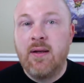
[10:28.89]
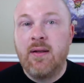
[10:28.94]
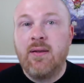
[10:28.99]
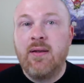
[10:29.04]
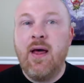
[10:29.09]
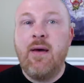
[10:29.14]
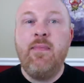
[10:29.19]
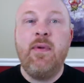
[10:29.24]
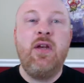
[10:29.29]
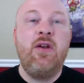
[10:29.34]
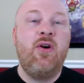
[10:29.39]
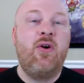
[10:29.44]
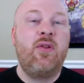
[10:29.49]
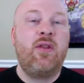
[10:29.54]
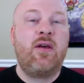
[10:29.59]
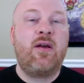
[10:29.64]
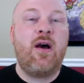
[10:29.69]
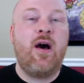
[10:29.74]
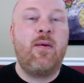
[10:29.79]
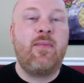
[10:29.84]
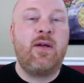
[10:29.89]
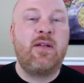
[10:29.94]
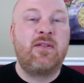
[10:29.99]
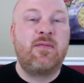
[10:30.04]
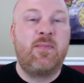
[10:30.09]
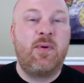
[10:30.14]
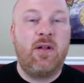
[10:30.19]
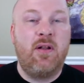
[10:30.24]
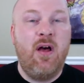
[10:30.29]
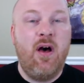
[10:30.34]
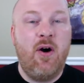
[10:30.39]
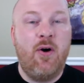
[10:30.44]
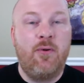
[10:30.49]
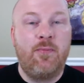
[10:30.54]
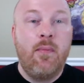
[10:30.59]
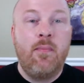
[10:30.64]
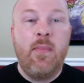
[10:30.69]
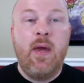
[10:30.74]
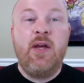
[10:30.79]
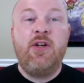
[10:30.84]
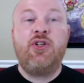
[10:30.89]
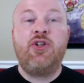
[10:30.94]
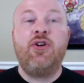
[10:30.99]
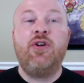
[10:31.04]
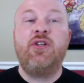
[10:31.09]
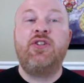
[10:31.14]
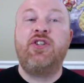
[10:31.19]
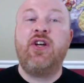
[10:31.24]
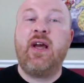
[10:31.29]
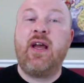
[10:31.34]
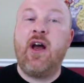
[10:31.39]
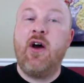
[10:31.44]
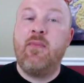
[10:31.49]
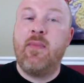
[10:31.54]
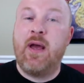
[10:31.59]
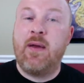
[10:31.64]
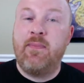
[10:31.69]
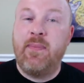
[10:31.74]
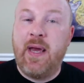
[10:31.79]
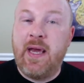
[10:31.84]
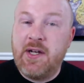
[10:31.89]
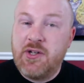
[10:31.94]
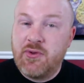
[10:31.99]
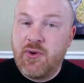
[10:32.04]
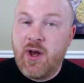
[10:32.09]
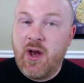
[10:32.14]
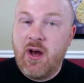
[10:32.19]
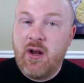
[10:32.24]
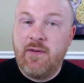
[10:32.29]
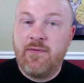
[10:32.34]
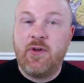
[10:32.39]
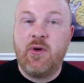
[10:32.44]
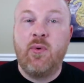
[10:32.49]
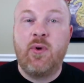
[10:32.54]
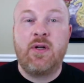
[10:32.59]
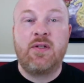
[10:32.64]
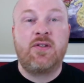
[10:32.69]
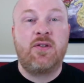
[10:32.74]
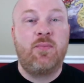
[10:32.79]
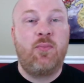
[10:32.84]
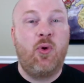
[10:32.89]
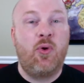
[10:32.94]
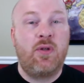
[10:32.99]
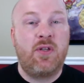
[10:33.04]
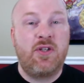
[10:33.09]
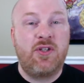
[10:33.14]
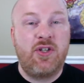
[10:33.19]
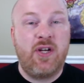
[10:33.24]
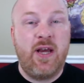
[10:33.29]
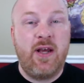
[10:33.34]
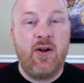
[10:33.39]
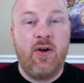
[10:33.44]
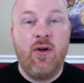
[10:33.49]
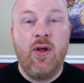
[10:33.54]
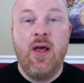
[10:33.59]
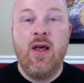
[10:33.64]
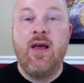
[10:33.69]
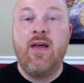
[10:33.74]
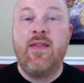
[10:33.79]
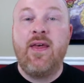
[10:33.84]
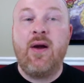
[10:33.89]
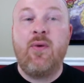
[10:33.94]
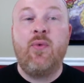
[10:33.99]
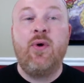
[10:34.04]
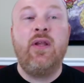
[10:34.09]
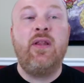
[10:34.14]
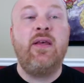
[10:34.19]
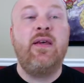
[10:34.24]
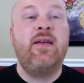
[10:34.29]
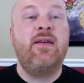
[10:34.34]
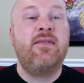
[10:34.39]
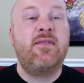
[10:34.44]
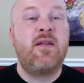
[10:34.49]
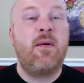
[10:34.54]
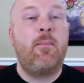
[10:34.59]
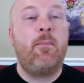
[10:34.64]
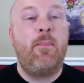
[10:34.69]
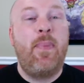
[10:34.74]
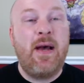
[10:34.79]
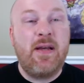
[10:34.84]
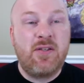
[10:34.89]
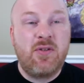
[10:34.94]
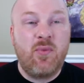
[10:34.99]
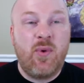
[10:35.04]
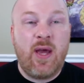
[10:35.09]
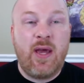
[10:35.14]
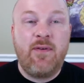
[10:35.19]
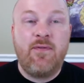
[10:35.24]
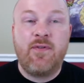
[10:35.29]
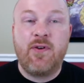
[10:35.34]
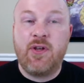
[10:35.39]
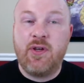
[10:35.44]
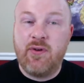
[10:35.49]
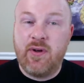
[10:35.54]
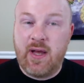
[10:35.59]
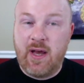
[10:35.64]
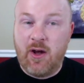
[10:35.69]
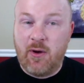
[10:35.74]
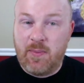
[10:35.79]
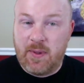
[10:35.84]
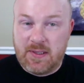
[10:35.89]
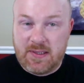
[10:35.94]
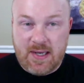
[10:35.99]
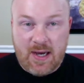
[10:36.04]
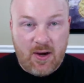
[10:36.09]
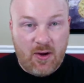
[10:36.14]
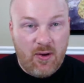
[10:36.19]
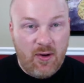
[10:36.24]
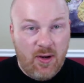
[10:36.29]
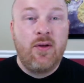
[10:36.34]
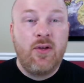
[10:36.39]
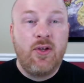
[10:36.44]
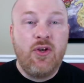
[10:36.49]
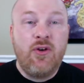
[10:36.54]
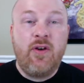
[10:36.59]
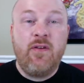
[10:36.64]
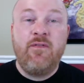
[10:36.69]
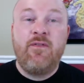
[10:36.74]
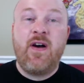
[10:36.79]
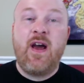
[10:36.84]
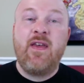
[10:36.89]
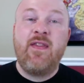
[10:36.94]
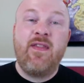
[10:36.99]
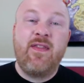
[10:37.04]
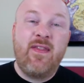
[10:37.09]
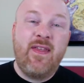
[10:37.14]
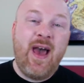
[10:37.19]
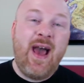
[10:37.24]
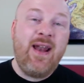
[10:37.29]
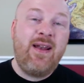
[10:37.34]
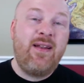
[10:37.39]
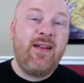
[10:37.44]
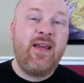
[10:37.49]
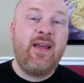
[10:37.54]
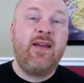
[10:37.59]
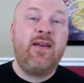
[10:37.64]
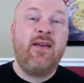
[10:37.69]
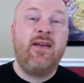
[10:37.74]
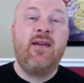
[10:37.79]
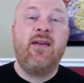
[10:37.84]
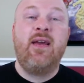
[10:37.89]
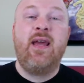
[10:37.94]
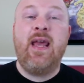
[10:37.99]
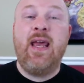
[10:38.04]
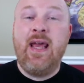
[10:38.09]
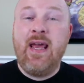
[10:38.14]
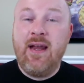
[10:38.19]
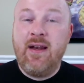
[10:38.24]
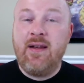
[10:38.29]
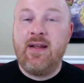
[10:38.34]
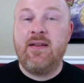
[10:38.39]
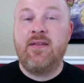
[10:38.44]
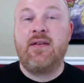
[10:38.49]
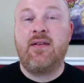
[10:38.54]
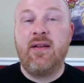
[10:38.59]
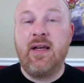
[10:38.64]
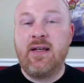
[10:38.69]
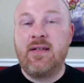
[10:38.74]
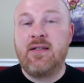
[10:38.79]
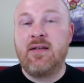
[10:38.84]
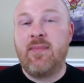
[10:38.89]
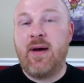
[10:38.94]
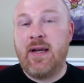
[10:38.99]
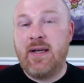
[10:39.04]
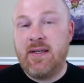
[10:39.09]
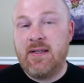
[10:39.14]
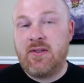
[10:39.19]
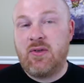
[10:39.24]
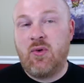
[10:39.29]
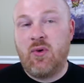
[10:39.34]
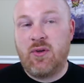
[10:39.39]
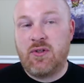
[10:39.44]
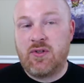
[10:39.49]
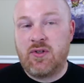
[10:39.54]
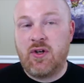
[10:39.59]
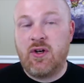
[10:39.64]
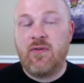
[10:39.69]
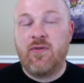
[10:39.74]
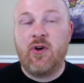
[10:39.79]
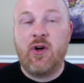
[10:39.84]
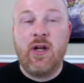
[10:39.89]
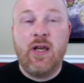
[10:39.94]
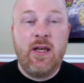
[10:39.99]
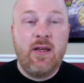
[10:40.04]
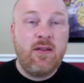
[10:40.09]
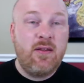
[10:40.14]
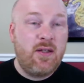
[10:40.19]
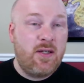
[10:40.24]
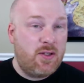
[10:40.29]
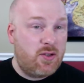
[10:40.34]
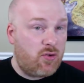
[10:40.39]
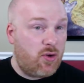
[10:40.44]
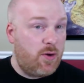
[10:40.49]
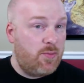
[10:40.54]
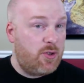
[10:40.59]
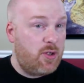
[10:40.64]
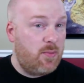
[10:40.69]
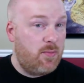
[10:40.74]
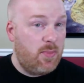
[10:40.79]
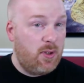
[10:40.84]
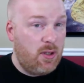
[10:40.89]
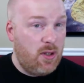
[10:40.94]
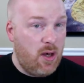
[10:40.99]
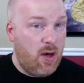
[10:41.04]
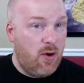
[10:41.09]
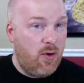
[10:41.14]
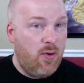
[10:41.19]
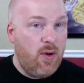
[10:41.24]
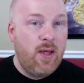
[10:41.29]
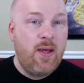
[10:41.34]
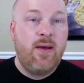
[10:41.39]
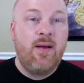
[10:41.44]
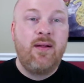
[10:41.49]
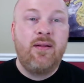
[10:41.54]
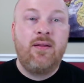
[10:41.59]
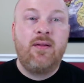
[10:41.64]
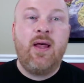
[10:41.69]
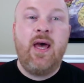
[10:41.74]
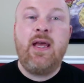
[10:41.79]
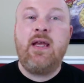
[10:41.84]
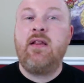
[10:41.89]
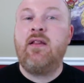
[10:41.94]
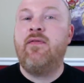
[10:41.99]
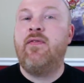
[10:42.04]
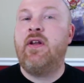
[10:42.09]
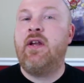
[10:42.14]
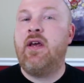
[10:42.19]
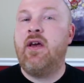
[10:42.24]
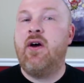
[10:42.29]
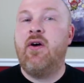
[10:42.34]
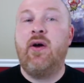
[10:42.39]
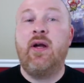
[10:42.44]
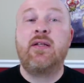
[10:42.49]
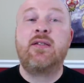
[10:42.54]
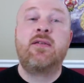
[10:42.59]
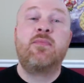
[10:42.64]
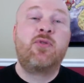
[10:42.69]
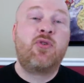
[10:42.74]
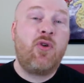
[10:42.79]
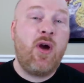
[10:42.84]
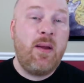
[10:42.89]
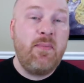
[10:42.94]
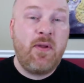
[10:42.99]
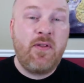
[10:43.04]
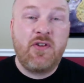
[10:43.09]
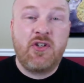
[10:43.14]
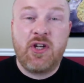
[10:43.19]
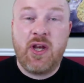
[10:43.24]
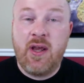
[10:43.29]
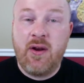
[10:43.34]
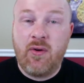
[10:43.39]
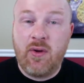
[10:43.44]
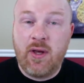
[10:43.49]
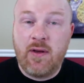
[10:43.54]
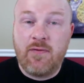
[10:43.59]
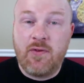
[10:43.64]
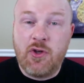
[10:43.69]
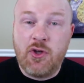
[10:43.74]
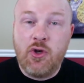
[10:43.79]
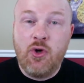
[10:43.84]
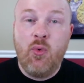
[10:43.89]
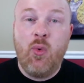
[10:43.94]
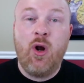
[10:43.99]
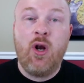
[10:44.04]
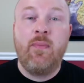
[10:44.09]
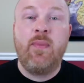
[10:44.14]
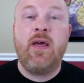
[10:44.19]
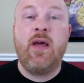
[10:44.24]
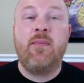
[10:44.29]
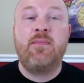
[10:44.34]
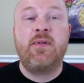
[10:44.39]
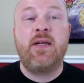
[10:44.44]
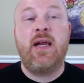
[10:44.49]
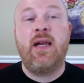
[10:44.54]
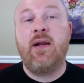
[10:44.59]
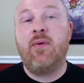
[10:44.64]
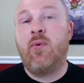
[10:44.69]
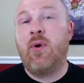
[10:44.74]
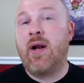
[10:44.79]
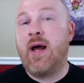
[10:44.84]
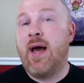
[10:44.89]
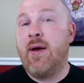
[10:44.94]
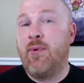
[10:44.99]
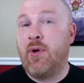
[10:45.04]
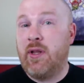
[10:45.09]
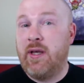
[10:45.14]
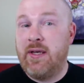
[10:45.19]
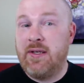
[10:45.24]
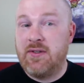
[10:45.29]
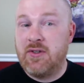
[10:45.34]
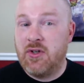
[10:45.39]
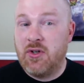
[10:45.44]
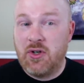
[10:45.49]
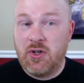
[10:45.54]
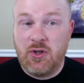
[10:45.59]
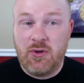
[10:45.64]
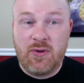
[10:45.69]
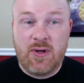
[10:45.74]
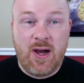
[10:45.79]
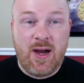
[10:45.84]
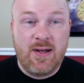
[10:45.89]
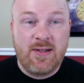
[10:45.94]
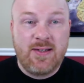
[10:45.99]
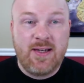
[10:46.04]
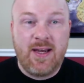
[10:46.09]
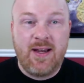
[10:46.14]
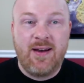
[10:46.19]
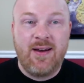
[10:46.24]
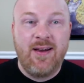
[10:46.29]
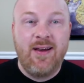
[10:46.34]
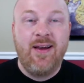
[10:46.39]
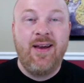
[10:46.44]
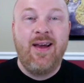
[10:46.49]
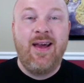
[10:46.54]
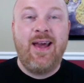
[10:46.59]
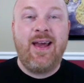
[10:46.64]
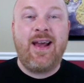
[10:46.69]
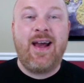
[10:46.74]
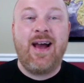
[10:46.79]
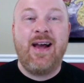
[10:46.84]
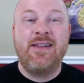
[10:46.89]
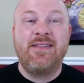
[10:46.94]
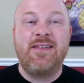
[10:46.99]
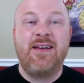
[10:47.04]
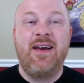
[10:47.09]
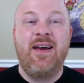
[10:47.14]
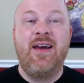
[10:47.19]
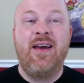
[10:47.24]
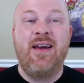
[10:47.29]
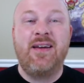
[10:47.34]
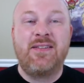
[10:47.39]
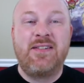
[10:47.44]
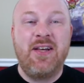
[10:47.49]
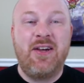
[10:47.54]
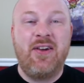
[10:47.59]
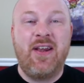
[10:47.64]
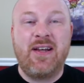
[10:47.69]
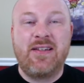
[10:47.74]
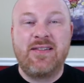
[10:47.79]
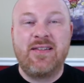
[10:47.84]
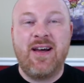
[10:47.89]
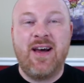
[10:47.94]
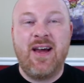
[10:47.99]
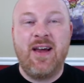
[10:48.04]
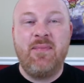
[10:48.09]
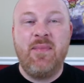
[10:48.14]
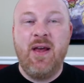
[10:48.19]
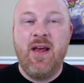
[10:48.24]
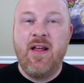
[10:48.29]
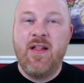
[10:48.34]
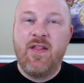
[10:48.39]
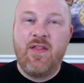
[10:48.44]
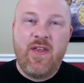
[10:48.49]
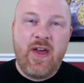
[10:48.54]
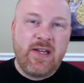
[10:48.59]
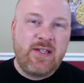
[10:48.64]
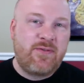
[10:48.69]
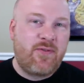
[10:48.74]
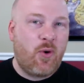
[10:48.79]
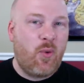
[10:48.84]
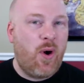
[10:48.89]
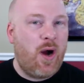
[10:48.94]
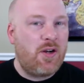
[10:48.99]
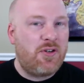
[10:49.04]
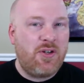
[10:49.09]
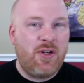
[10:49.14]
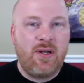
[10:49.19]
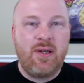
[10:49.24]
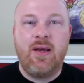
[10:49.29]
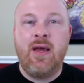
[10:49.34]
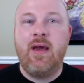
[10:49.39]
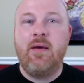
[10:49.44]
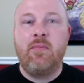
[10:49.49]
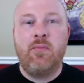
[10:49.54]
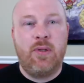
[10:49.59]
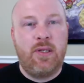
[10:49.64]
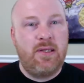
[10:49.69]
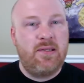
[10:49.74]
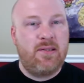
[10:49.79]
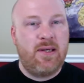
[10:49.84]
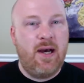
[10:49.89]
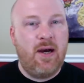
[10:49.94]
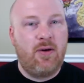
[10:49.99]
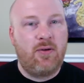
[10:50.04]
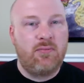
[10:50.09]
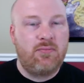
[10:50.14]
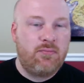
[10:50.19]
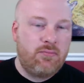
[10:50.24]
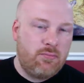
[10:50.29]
Let me know in the comments below. Make sure to check out my Patreon if you want to support the channel. That really is the best way for you to help us out. You can find that link and the link to my Discord server in the description below. Like the video and subscribe to the channel if you want to be updated when I release new content. Hey guys, until next time, thanks for watching and peace out.